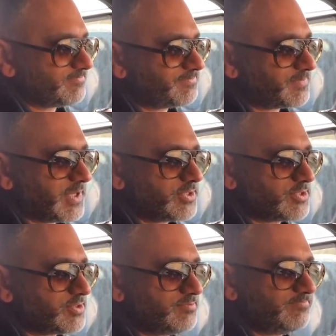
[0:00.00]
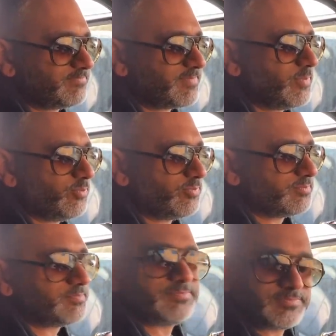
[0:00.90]
made the ride shit, because I just
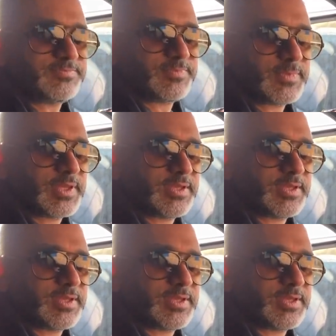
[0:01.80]
took it around the corner now